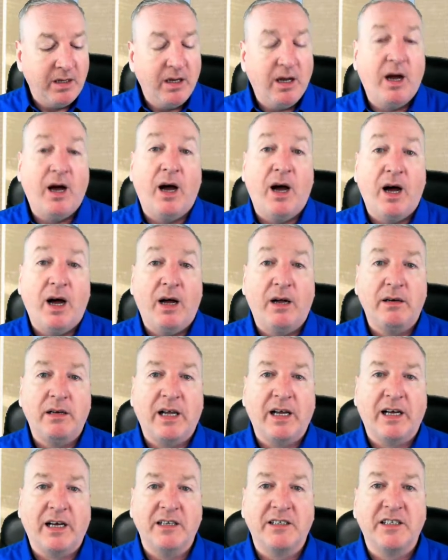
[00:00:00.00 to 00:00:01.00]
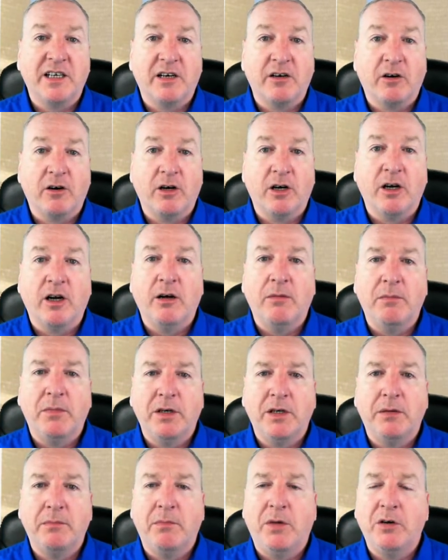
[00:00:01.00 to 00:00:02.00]
Like I said earlier,
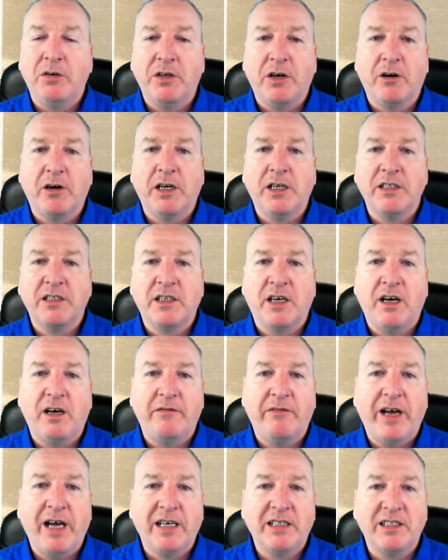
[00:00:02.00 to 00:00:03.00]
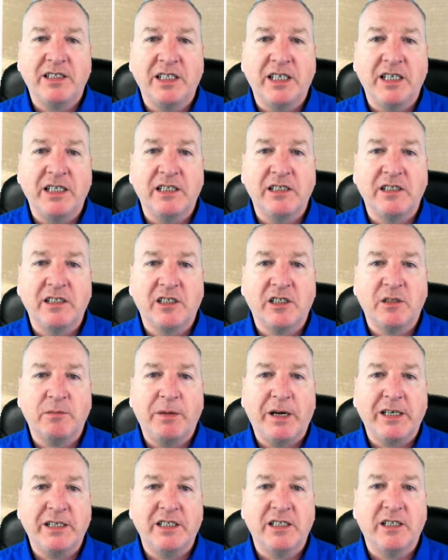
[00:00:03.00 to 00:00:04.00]
Moderna's vaccine is
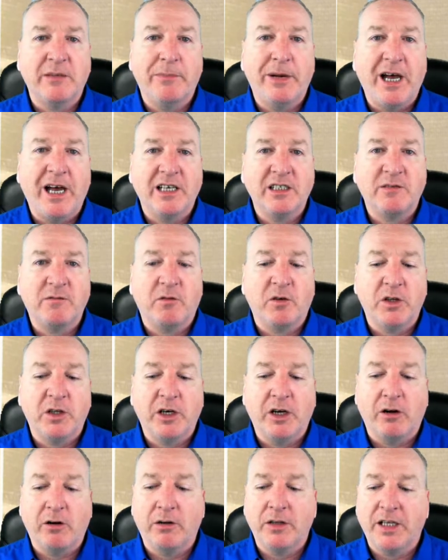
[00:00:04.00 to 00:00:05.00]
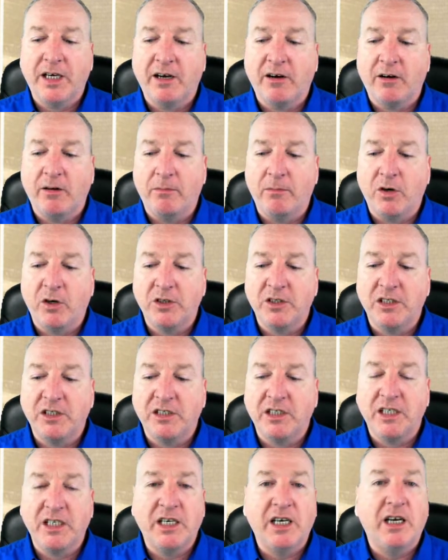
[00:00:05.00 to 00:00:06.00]
expected to pass for their
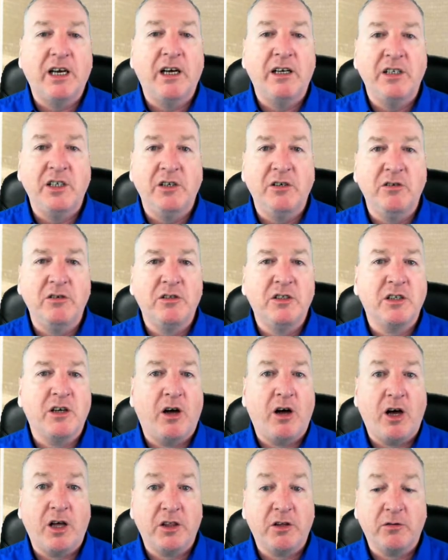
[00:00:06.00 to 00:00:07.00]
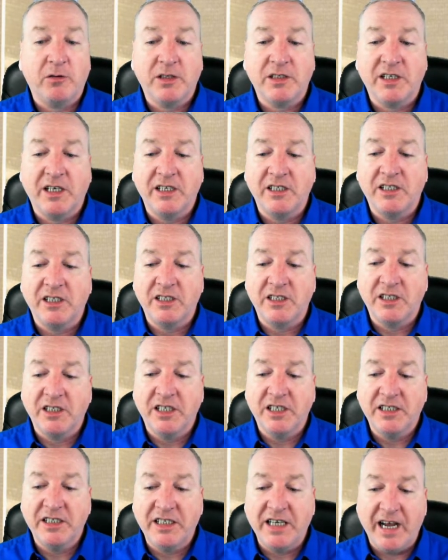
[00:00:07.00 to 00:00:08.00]
emergency use authorization
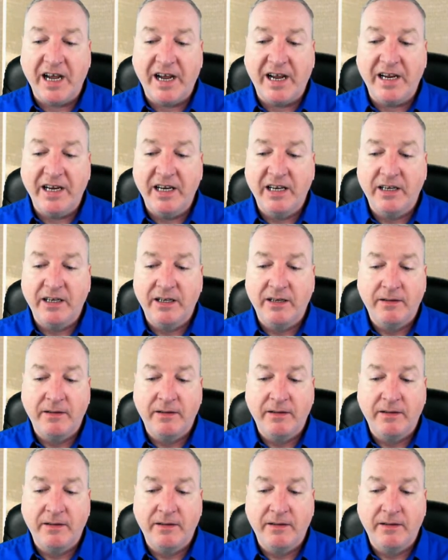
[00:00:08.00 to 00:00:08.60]
today.